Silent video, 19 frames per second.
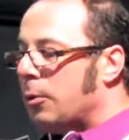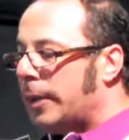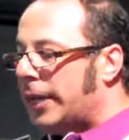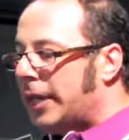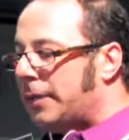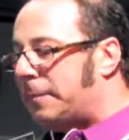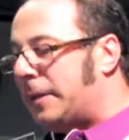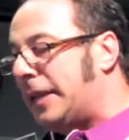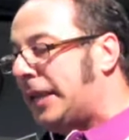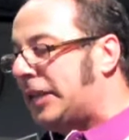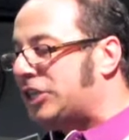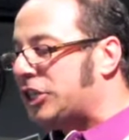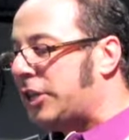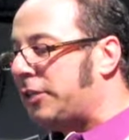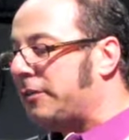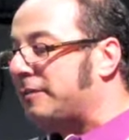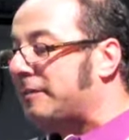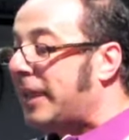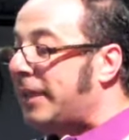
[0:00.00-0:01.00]
We had been each
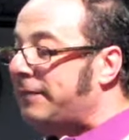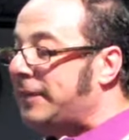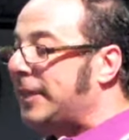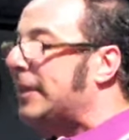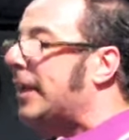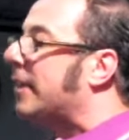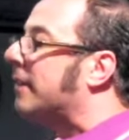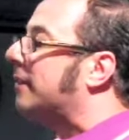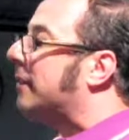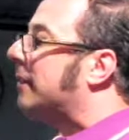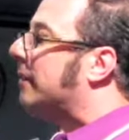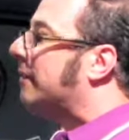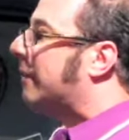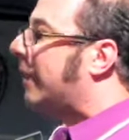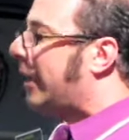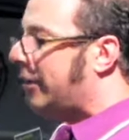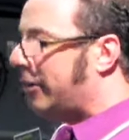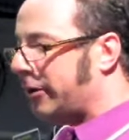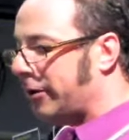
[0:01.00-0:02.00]
other's safety net since
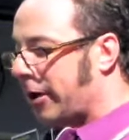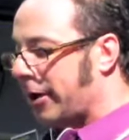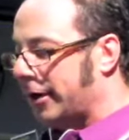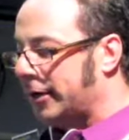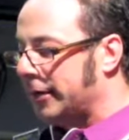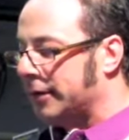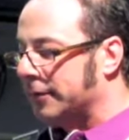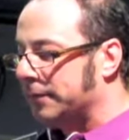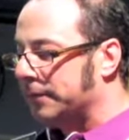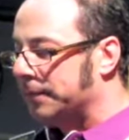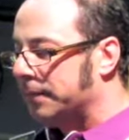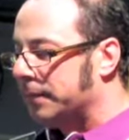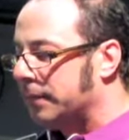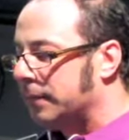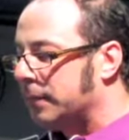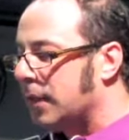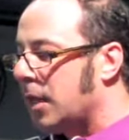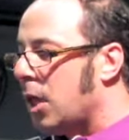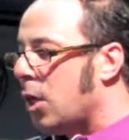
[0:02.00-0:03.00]

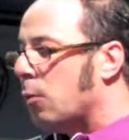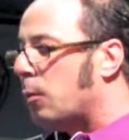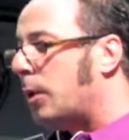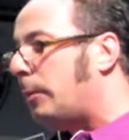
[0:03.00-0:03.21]
kindergarten.